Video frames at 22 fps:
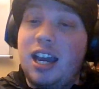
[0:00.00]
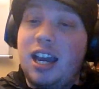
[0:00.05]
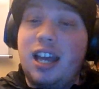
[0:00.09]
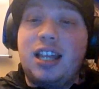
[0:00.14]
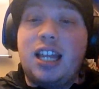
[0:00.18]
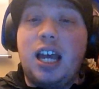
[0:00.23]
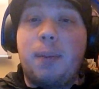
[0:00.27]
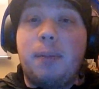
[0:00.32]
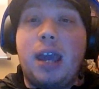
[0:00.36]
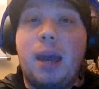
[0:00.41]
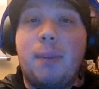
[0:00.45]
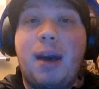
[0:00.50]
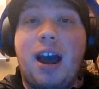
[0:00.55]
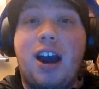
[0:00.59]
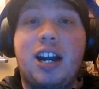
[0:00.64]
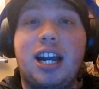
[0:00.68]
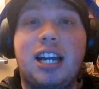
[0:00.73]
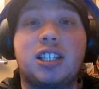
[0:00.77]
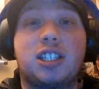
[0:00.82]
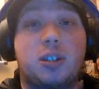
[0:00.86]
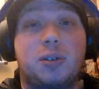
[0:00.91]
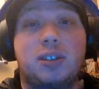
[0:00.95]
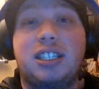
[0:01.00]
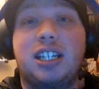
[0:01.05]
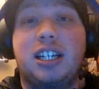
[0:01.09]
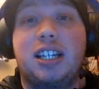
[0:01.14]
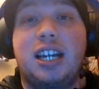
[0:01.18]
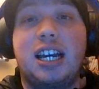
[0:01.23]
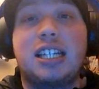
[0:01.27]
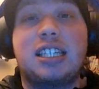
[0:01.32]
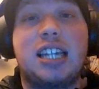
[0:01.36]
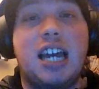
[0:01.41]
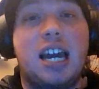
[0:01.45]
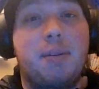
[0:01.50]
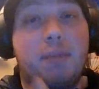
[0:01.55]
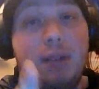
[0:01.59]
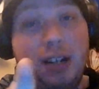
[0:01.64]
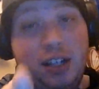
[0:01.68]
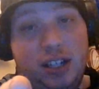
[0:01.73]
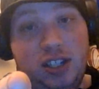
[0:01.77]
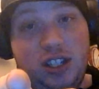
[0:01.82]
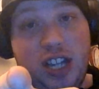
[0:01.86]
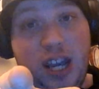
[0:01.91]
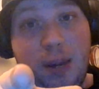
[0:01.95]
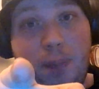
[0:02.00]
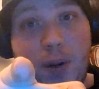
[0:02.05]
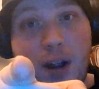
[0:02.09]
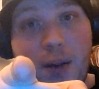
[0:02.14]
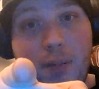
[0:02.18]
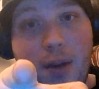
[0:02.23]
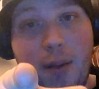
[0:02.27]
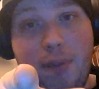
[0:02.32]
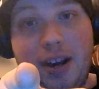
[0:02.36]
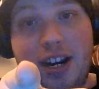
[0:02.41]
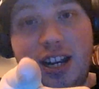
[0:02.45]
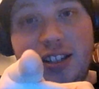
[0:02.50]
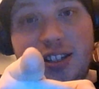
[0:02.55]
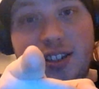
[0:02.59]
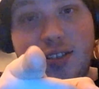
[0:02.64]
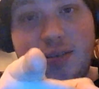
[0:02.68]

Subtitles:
And that'll be about it. So until next time, stay pretty, my buddies.